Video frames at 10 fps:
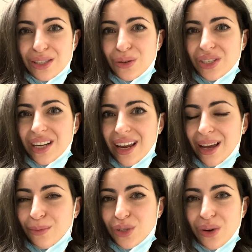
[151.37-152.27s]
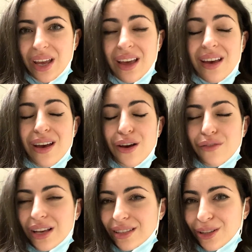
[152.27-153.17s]
So tonight I'm doing
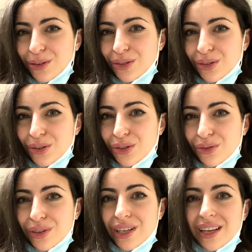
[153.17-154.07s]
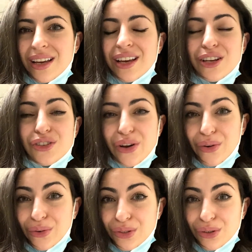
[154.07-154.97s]
vascular surgery,
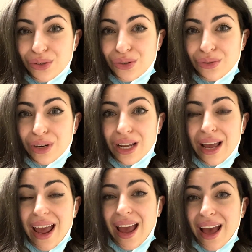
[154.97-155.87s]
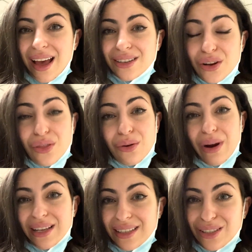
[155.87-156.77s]
general surgery, and
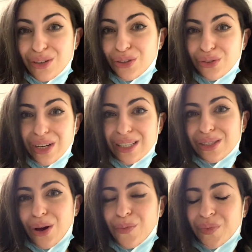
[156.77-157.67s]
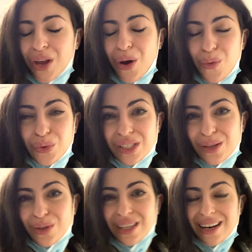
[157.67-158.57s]
thoracic surgery. So we'll see
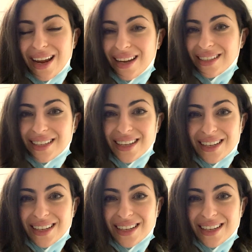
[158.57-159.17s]
where the night